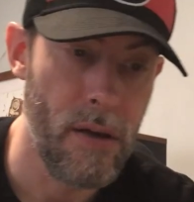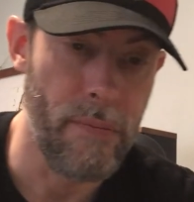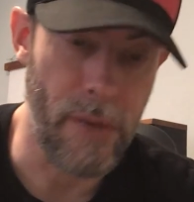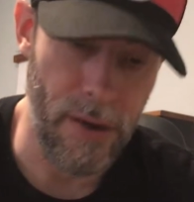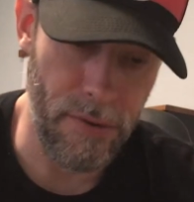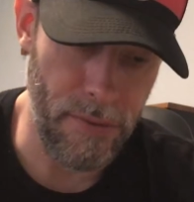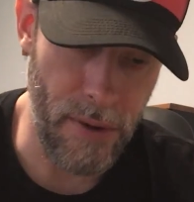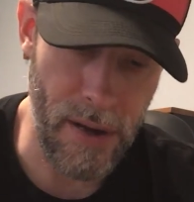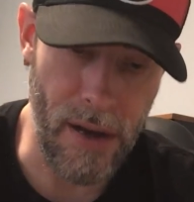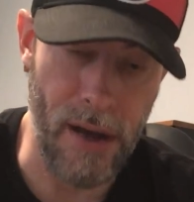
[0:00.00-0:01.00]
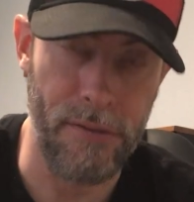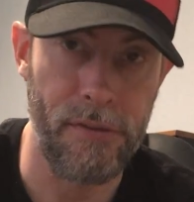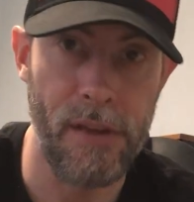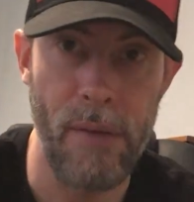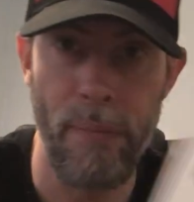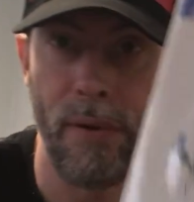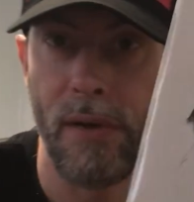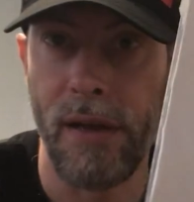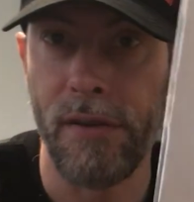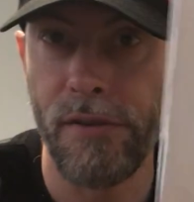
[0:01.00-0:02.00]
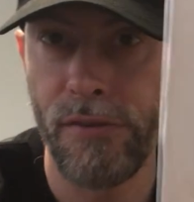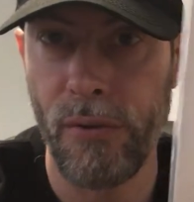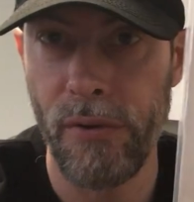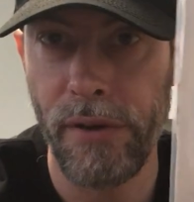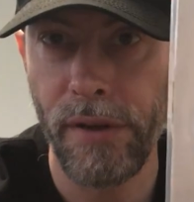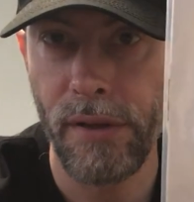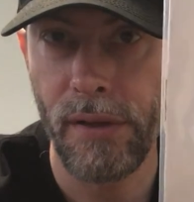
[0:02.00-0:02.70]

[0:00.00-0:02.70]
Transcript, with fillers: Minor Threat Out of Step on Dischord.